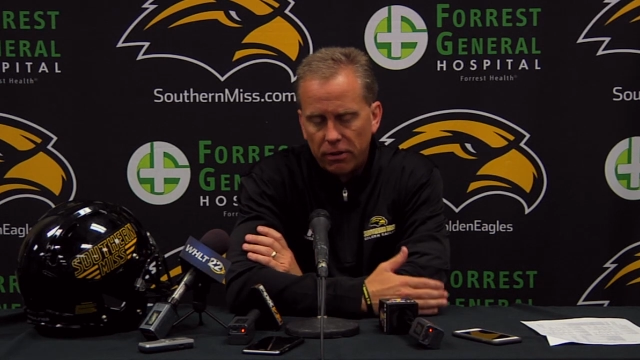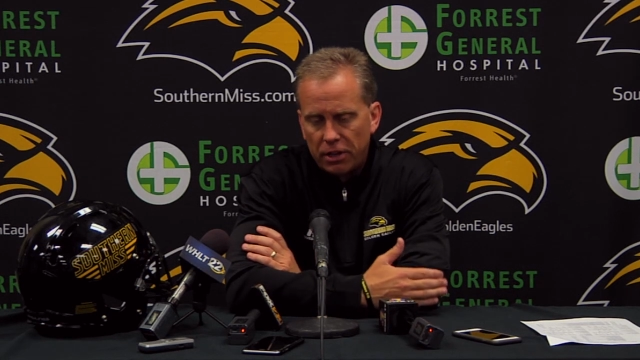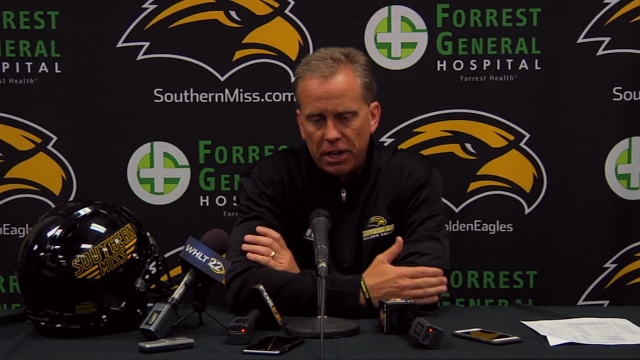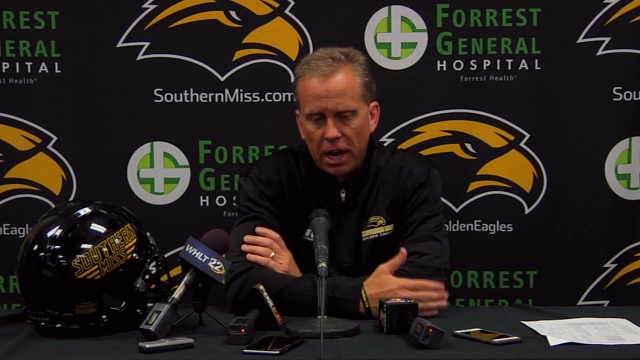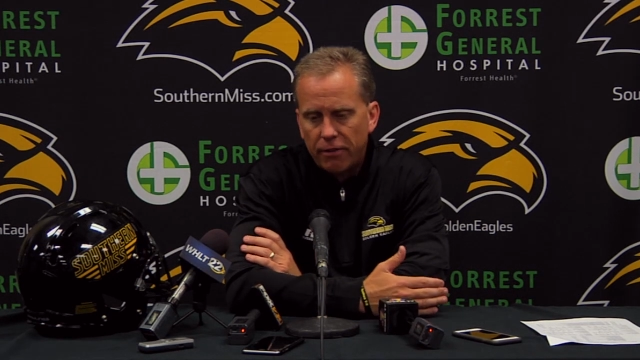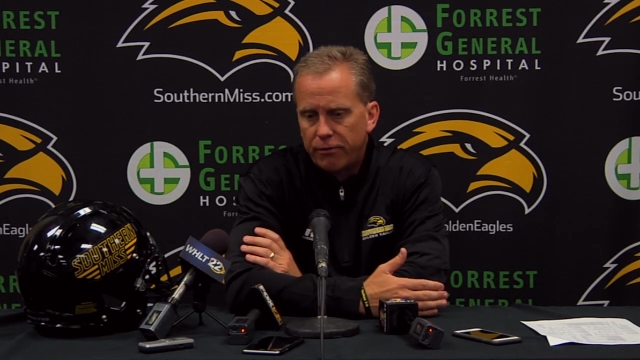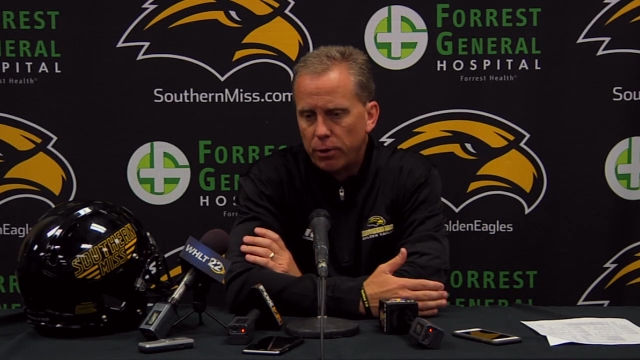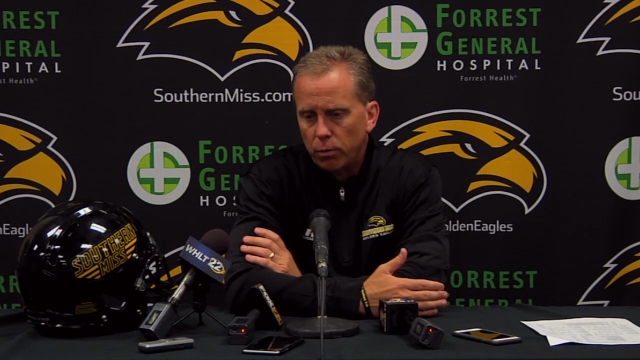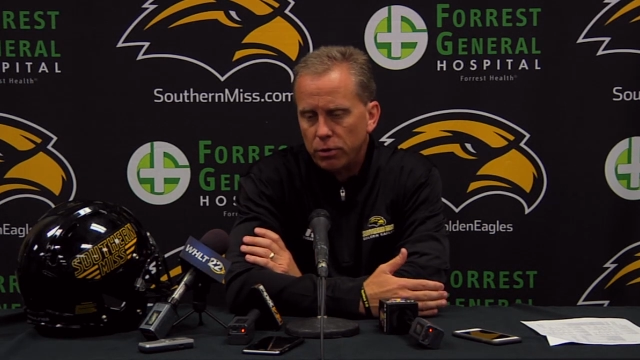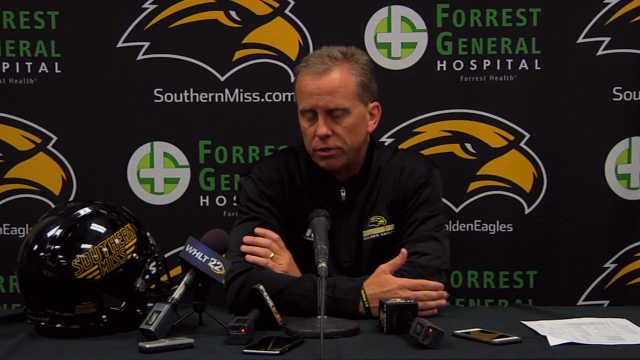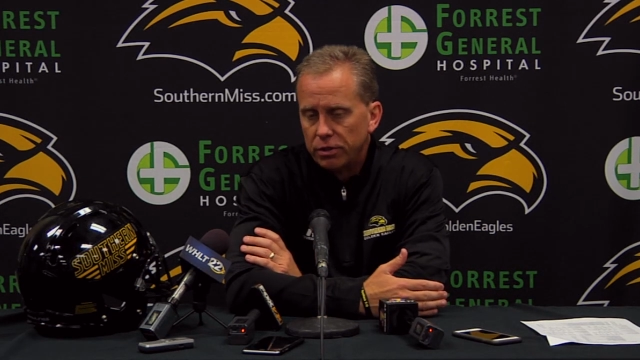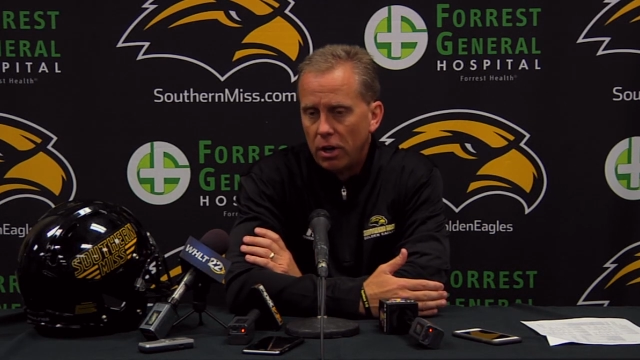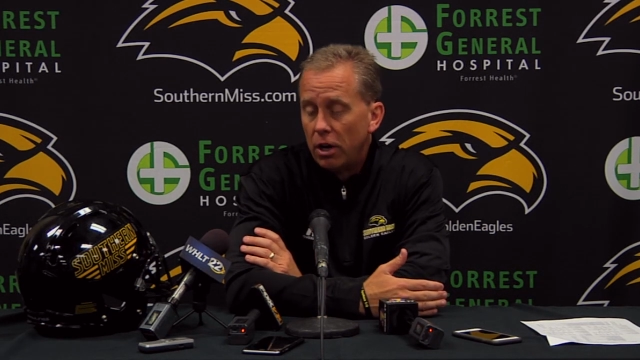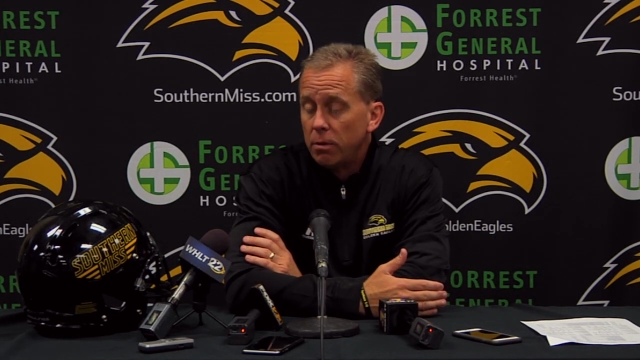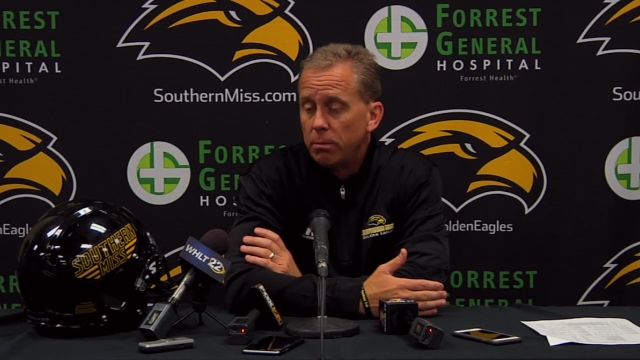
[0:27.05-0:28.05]
the effort
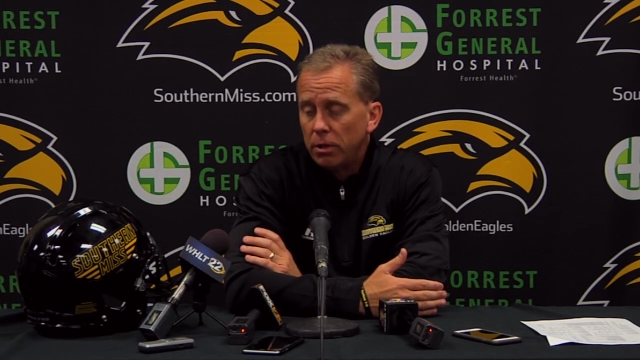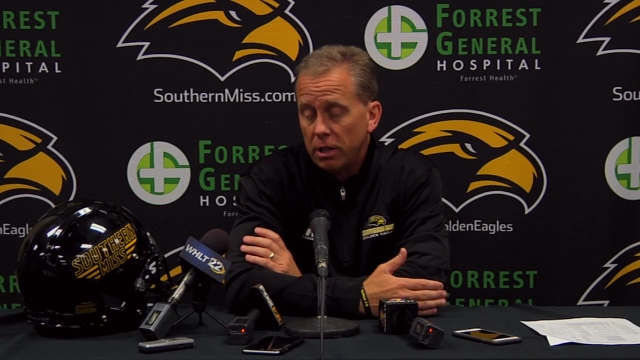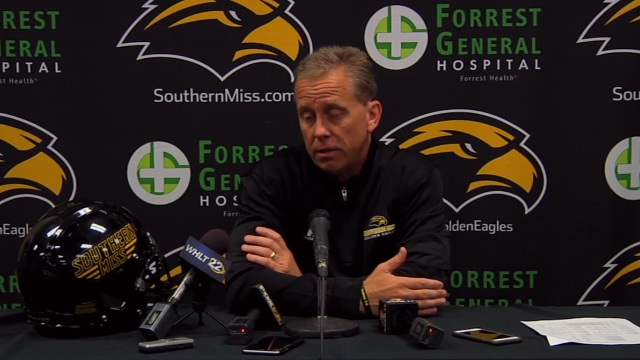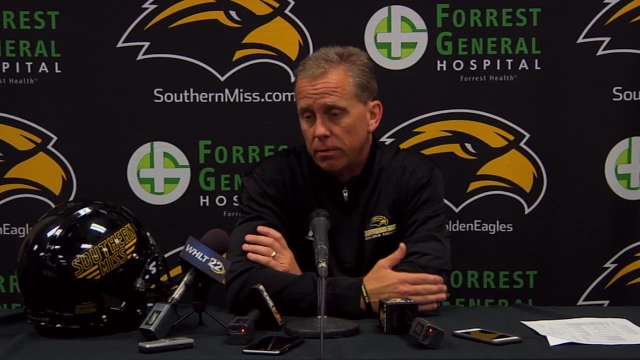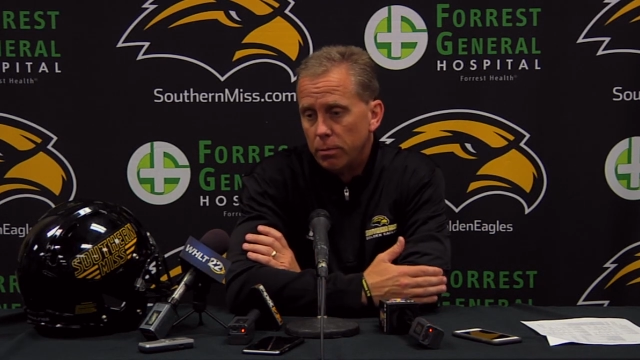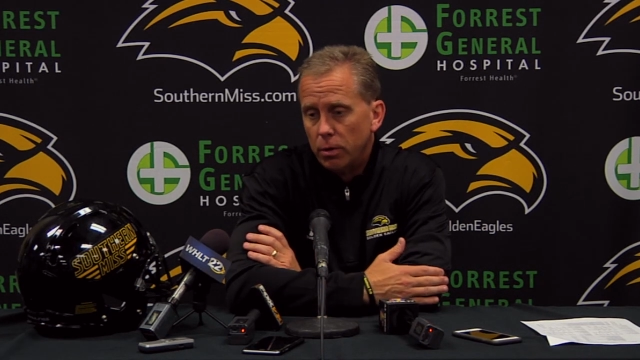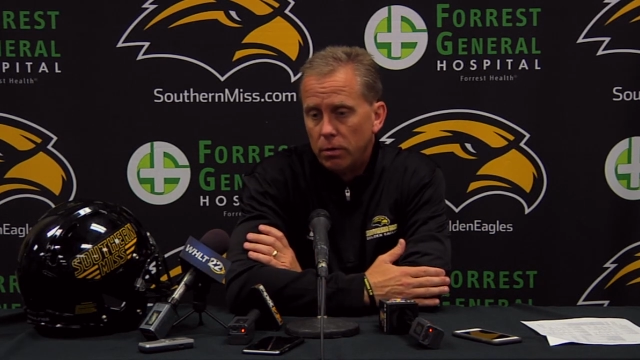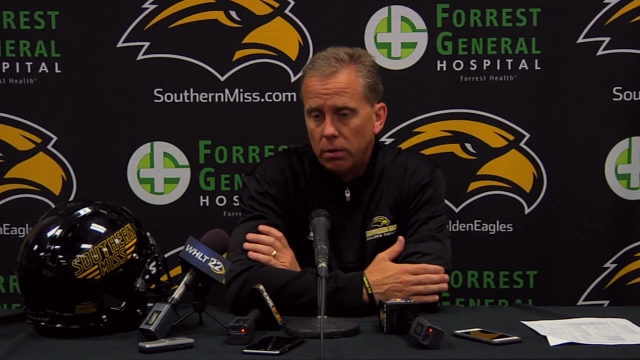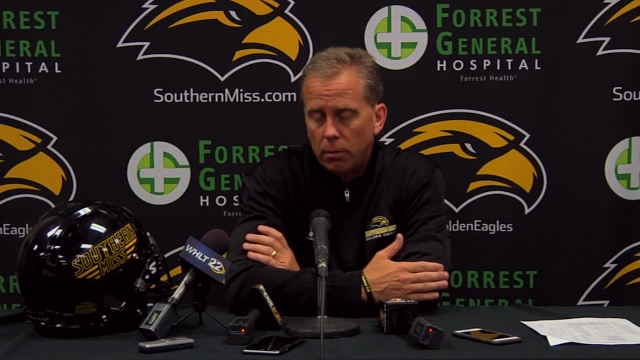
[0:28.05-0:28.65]
was unbelievable.